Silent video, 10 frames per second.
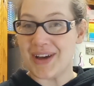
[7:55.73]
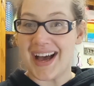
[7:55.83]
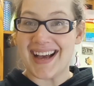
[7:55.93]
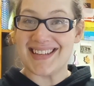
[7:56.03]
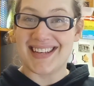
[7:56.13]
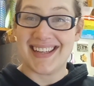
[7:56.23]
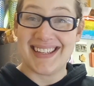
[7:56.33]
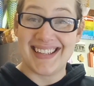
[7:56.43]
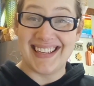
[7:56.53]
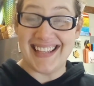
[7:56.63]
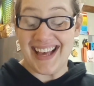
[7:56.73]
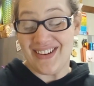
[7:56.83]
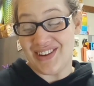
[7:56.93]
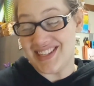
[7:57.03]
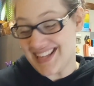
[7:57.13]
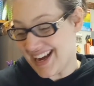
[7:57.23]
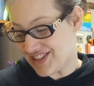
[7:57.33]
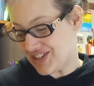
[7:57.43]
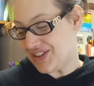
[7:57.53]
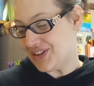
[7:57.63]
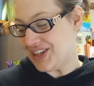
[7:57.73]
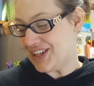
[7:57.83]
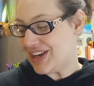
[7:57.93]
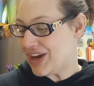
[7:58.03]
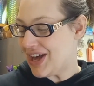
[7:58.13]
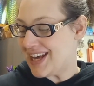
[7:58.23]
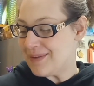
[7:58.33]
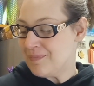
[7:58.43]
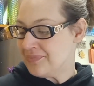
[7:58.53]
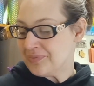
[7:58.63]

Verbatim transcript: guys, that was actually really good.